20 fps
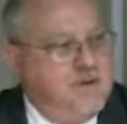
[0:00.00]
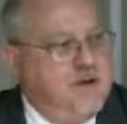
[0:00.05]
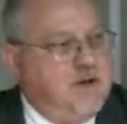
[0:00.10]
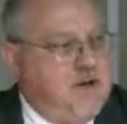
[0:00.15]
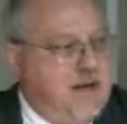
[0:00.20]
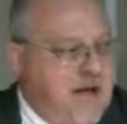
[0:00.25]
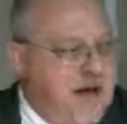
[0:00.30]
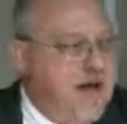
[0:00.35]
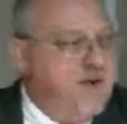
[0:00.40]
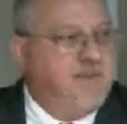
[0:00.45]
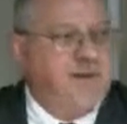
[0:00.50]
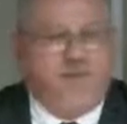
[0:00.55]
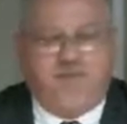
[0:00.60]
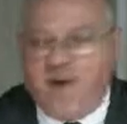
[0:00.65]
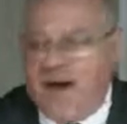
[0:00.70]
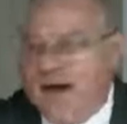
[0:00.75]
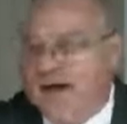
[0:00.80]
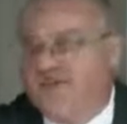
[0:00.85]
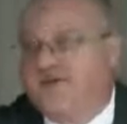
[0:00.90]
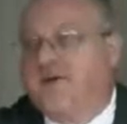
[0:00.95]
It came to
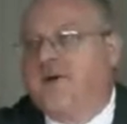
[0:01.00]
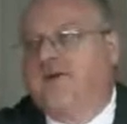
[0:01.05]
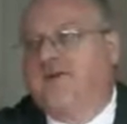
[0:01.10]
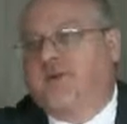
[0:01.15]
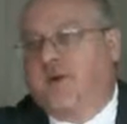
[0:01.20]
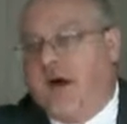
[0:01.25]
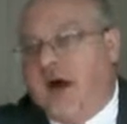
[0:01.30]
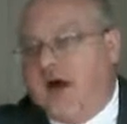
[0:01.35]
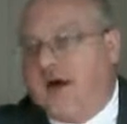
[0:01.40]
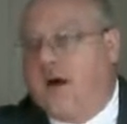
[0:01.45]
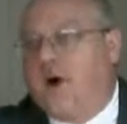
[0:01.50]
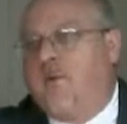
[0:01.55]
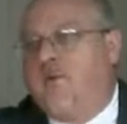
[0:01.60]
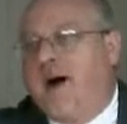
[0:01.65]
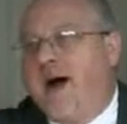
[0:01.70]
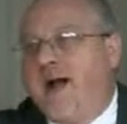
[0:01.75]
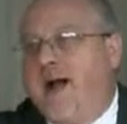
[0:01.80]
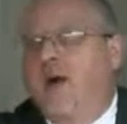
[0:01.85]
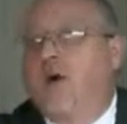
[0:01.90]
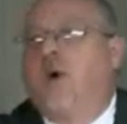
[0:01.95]
pass because God
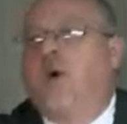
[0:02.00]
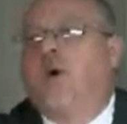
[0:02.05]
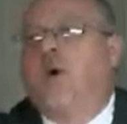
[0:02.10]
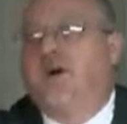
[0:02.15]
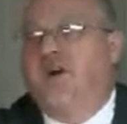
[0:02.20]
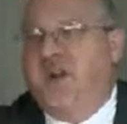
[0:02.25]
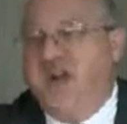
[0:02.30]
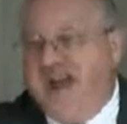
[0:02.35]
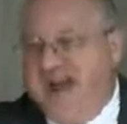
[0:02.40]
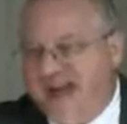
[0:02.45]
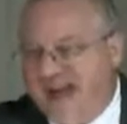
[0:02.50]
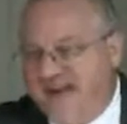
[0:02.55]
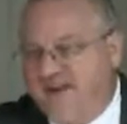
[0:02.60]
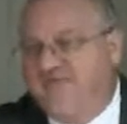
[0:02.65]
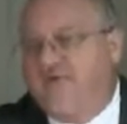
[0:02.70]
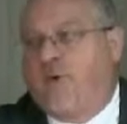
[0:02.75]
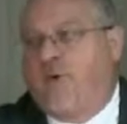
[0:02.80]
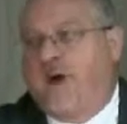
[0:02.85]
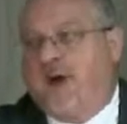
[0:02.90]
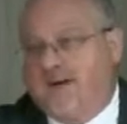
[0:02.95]
Almighty
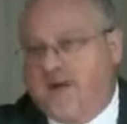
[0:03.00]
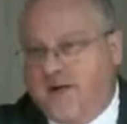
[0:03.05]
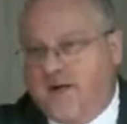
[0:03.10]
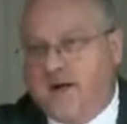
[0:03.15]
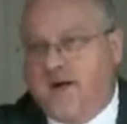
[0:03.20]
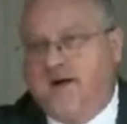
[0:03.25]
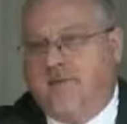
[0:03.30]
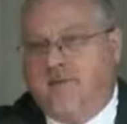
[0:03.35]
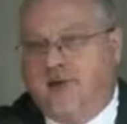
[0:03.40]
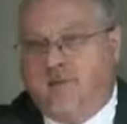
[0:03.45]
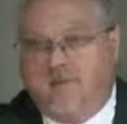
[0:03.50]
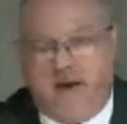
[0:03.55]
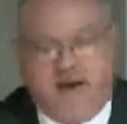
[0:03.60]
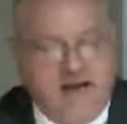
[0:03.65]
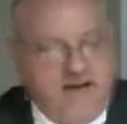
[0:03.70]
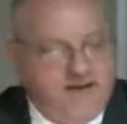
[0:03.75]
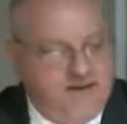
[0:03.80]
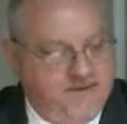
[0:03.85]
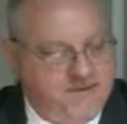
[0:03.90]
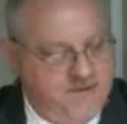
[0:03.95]
ordained for it to come to
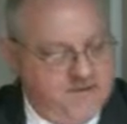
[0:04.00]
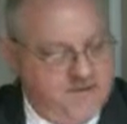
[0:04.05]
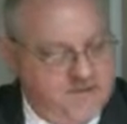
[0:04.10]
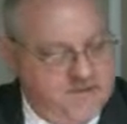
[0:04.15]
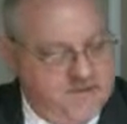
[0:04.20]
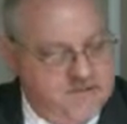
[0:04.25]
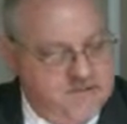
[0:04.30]
pass.